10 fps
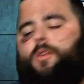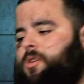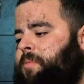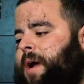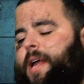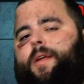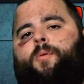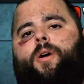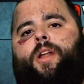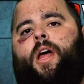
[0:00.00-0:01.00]
Joe
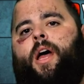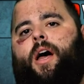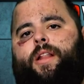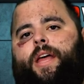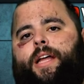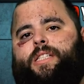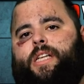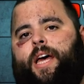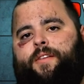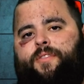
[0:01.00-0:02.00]
Biden won a
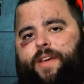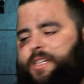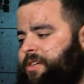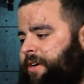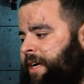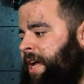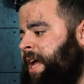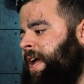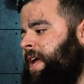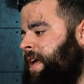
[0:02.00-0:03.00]
landslide victory,
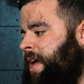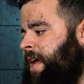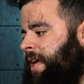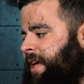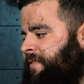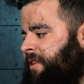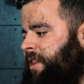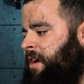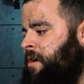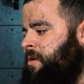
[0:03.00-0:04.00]

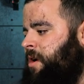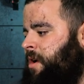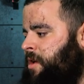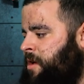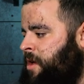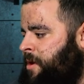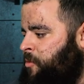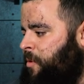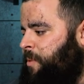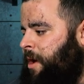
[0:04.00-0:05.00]
even though
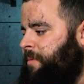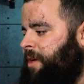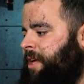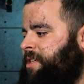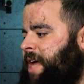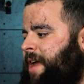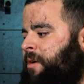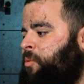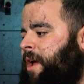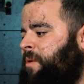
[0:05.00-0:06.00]
Republicans had
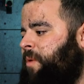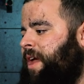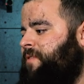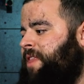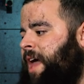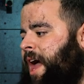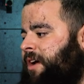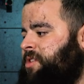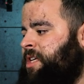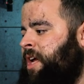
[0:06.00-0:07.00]
a red wave in the
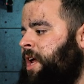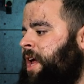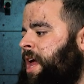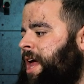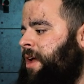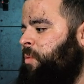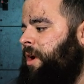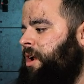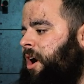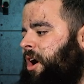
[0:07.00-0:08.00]
House and
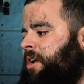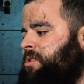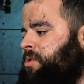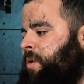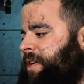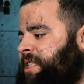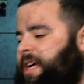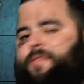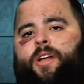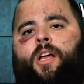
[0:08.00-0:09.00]
won all
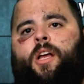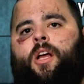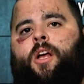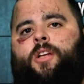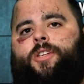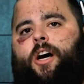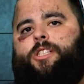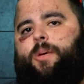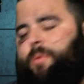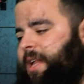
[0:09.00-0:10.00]
27
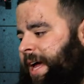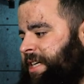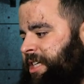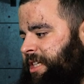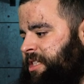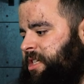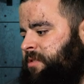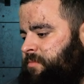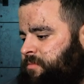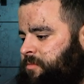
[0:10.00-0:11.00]
toss-up
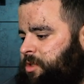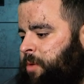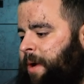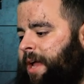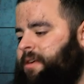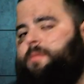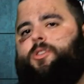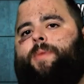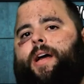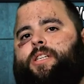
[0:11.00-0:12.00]
elections. Joe
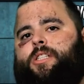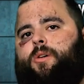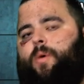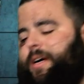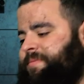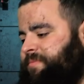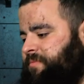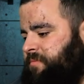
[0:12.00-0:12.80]
Biden still won.